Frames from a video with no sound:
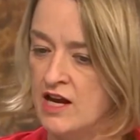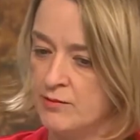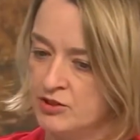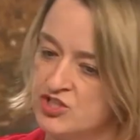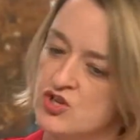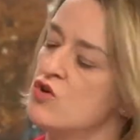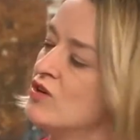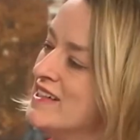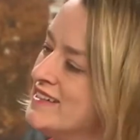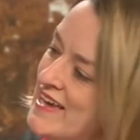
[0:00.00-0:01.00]
I'm going to
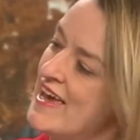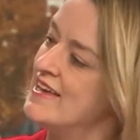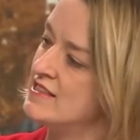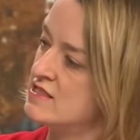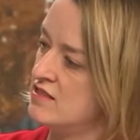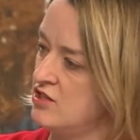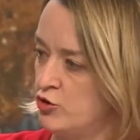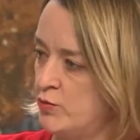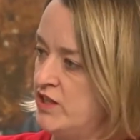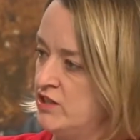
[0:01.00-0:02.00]
talk again to the
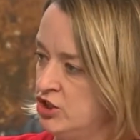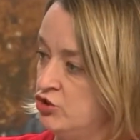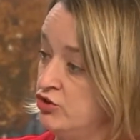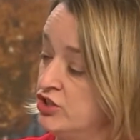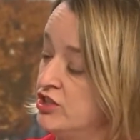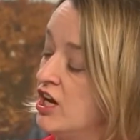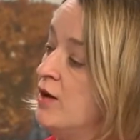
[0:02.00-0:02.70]
European Union